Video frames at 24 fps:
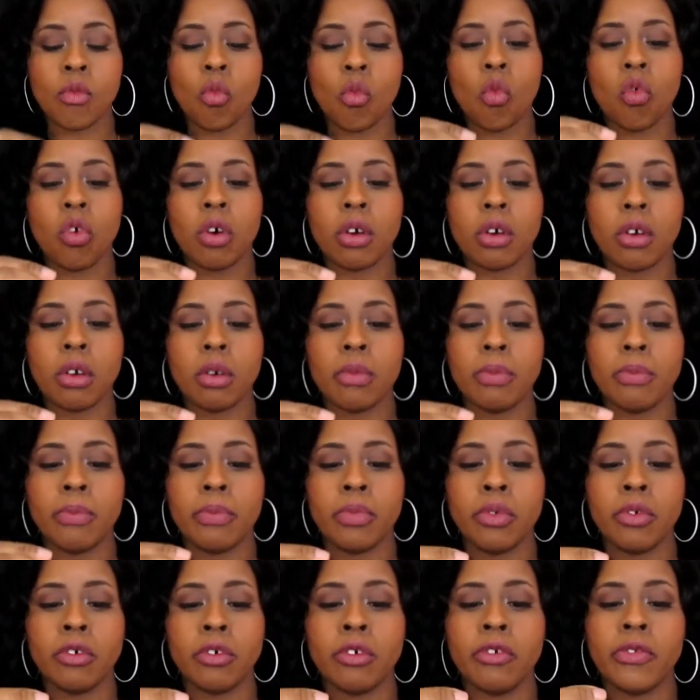
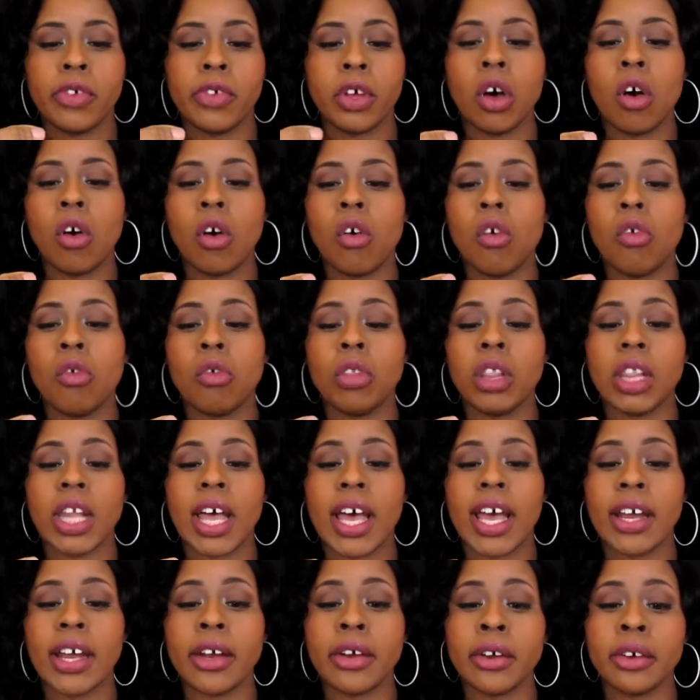Waterproof Kohl
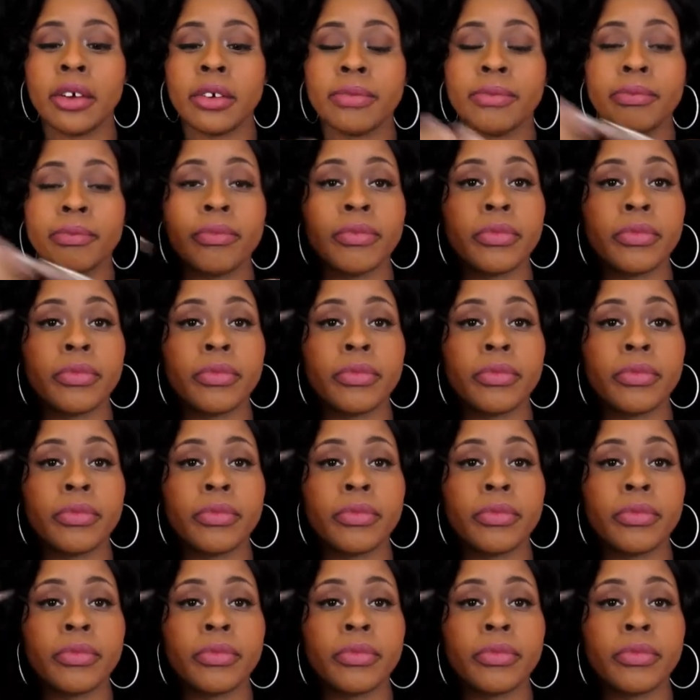Liner,